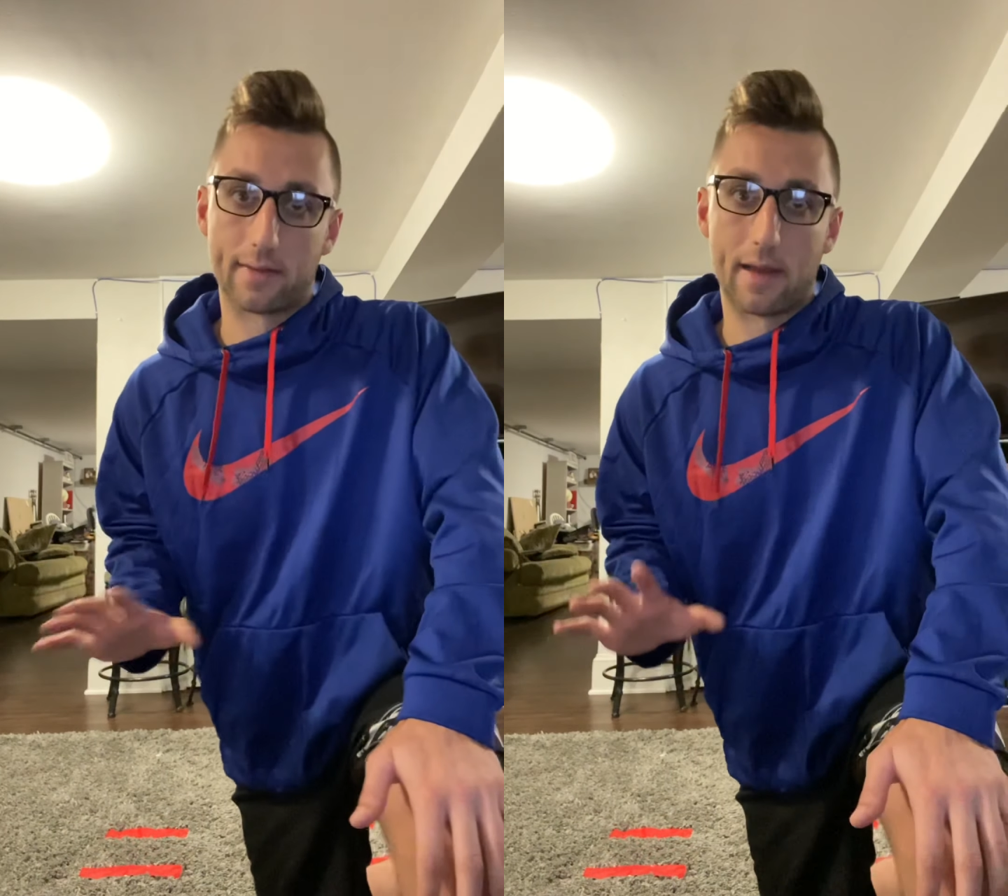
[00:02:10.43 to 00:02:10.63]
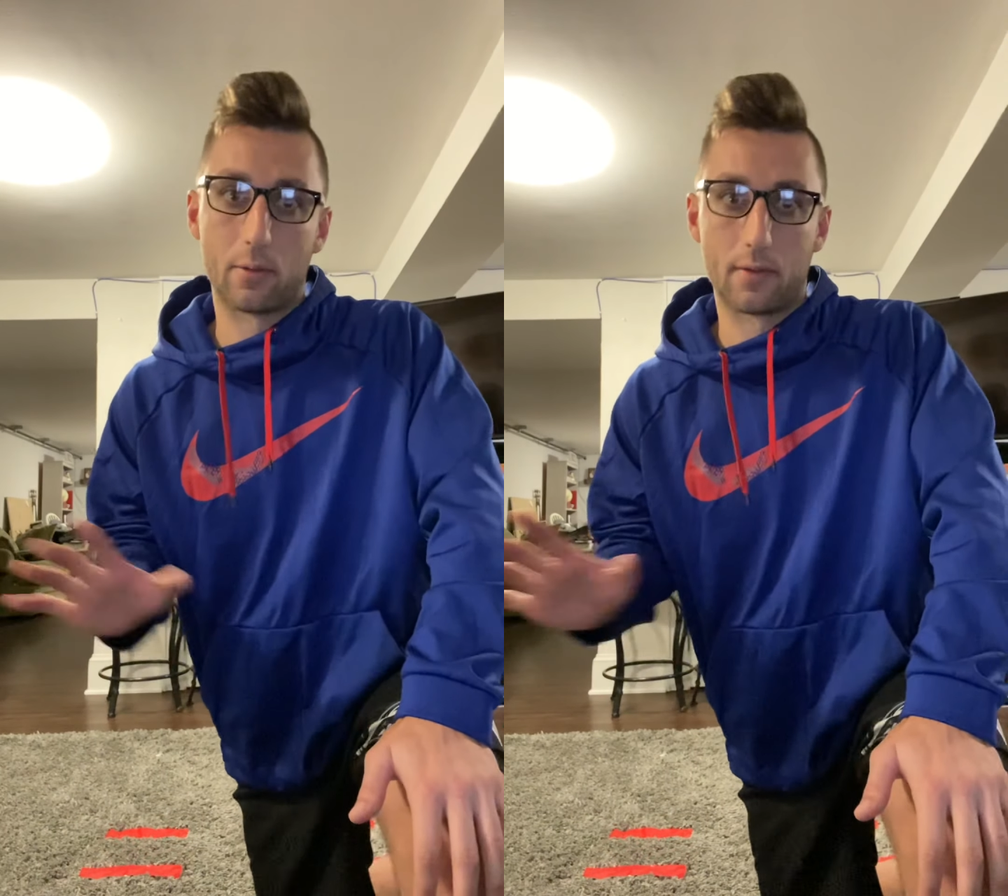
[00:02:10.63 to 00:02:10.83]

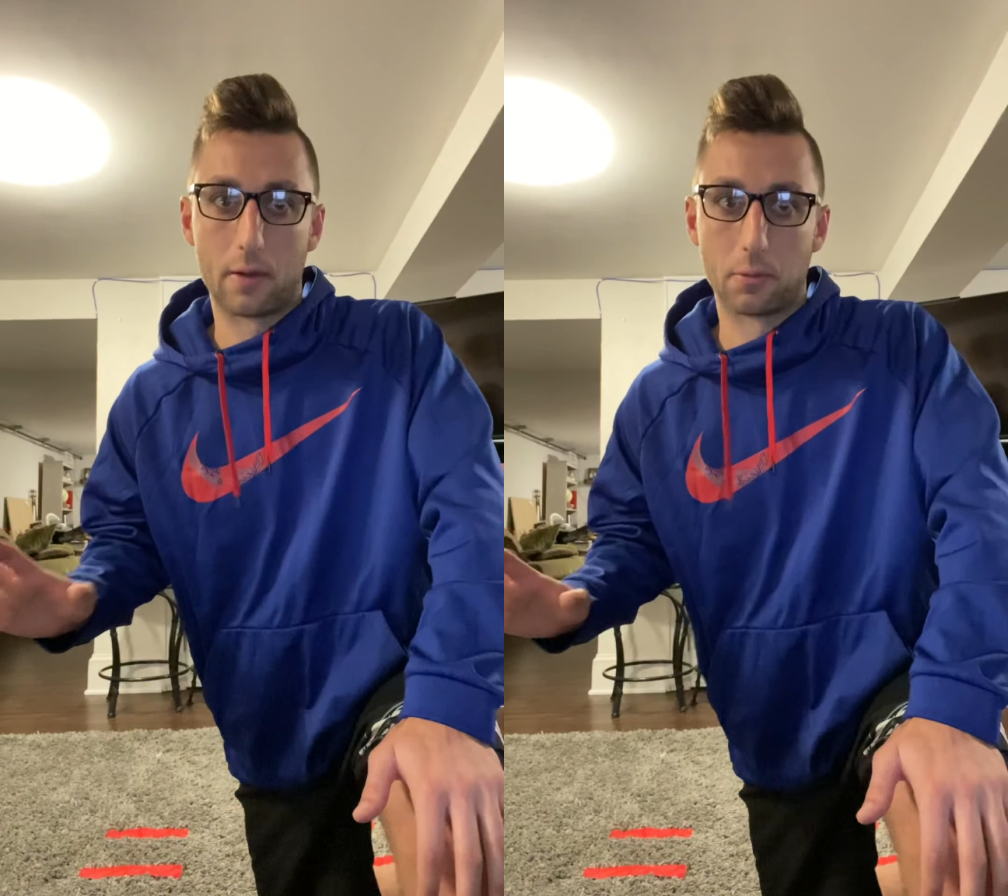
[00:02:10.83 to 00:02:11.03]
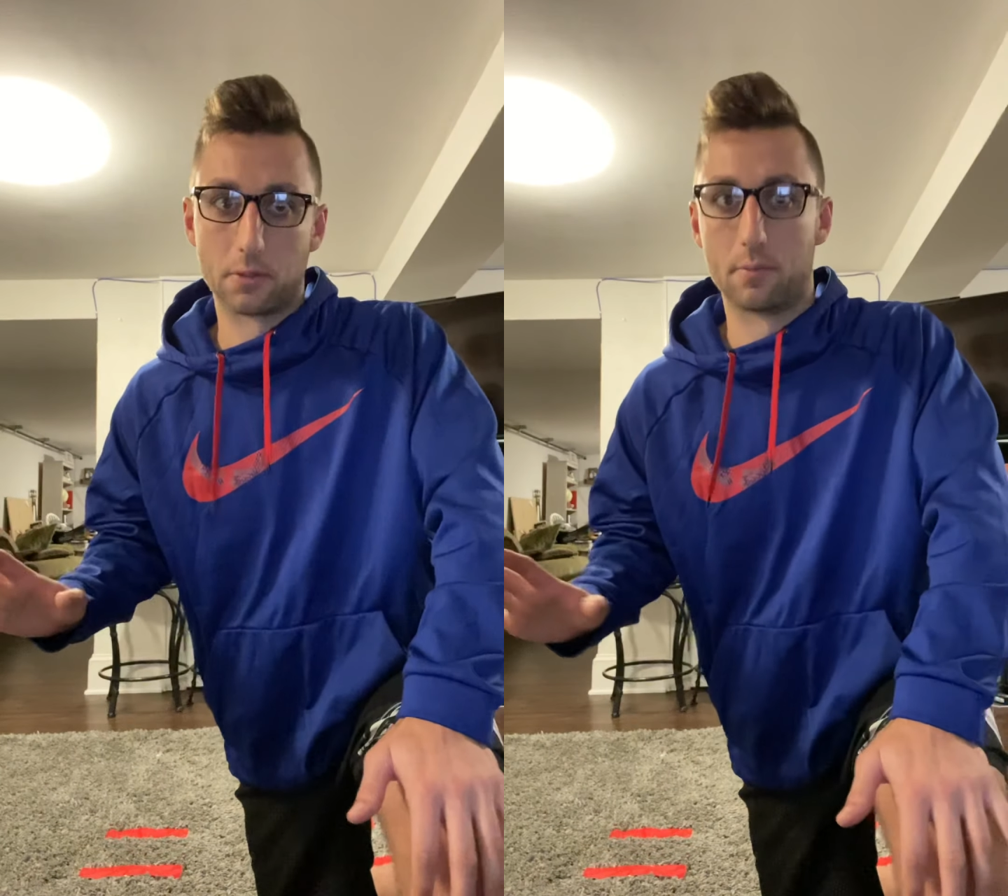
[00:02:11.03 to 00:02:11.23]
That
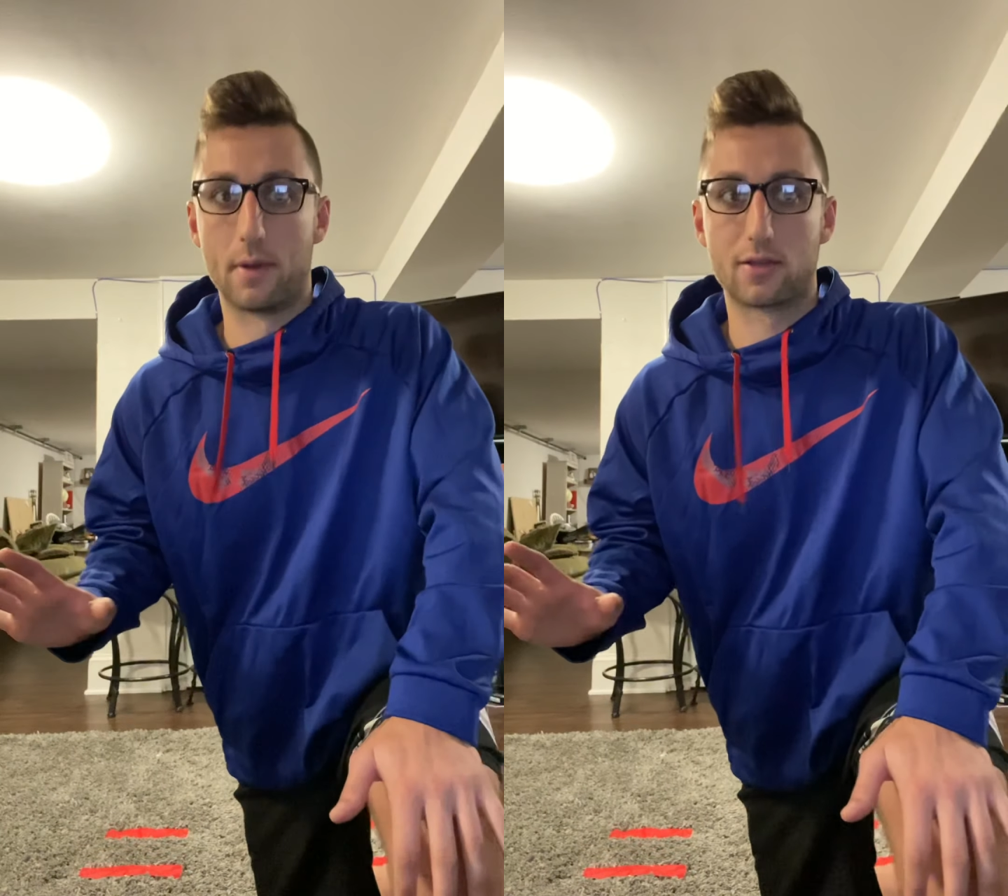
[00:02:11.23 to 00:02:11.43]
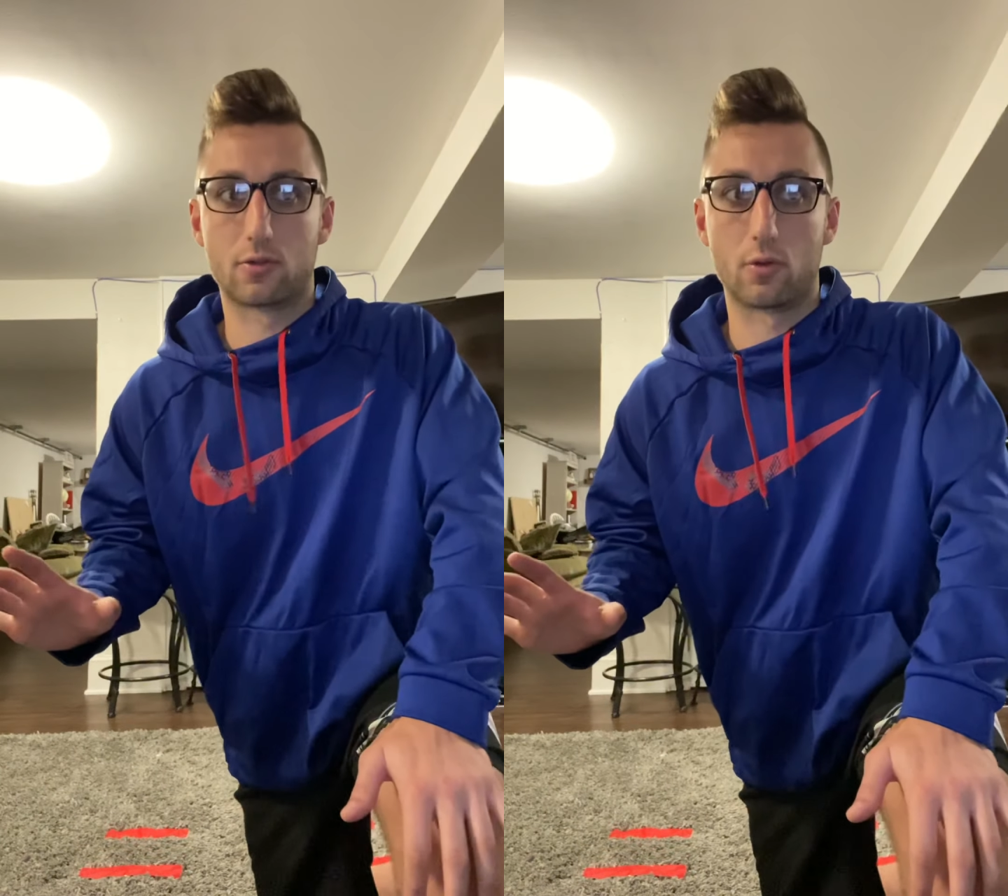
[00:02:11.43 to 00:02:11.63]
would be the
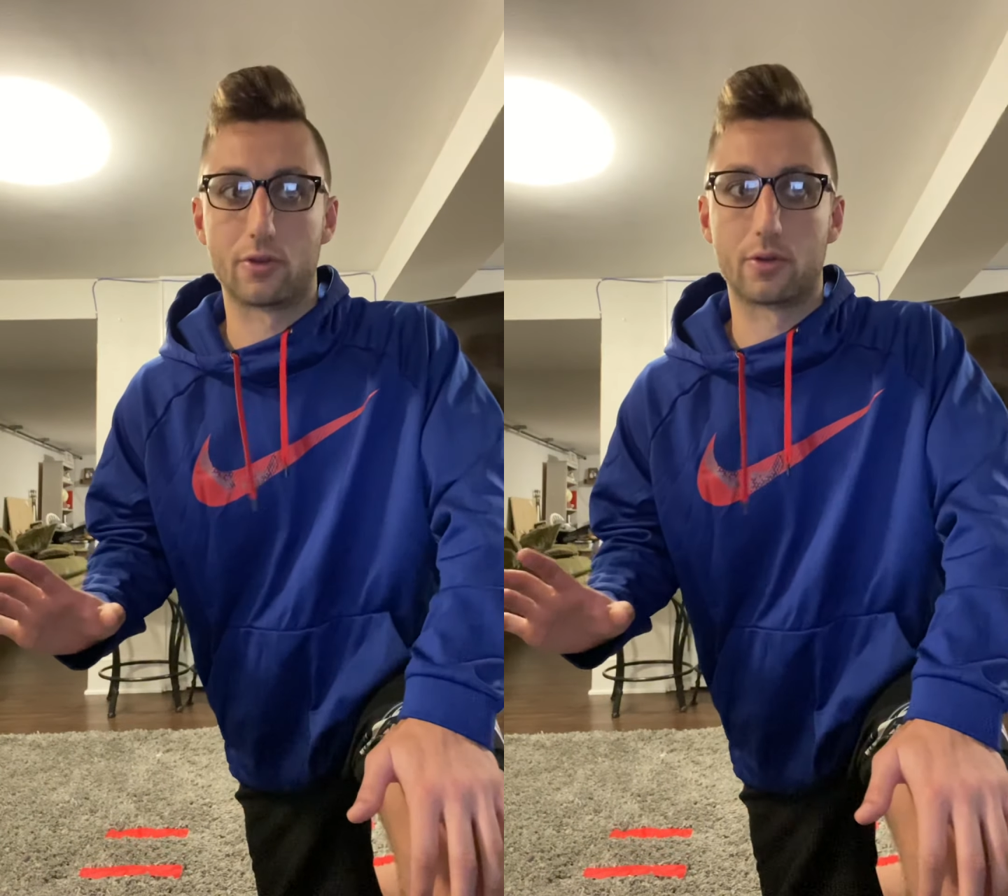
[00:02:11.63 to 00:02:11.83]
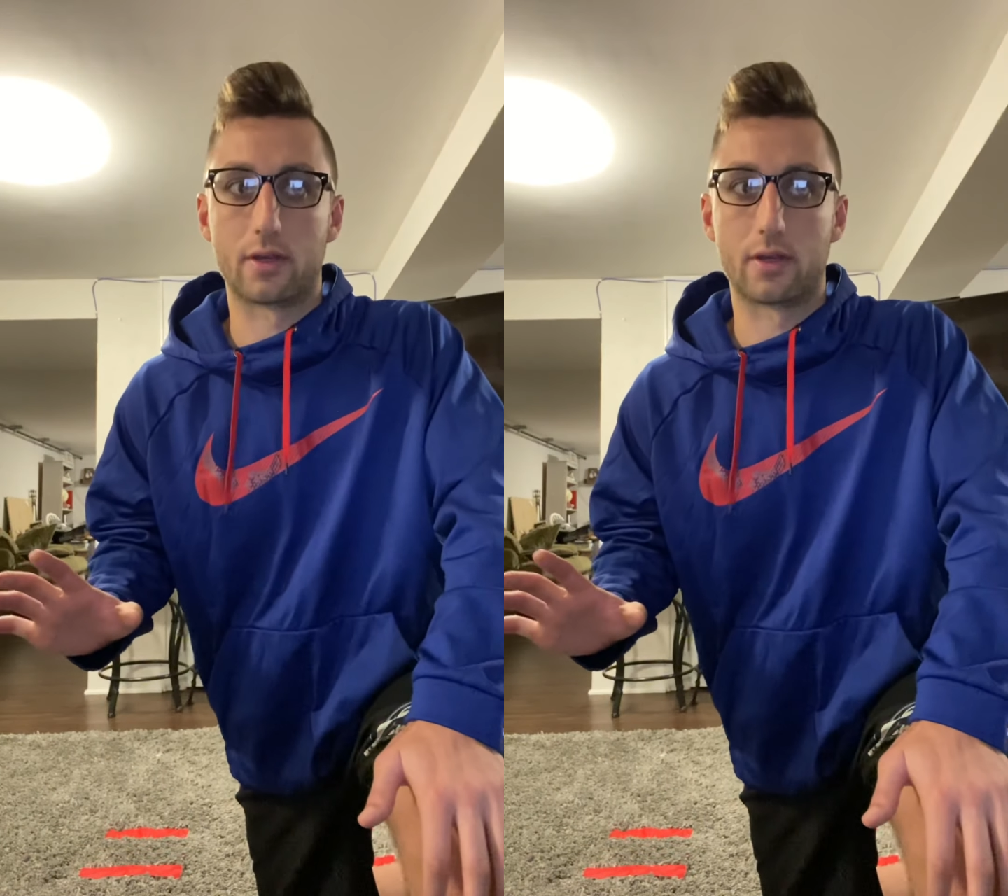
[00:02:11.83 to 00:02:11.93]
best score you can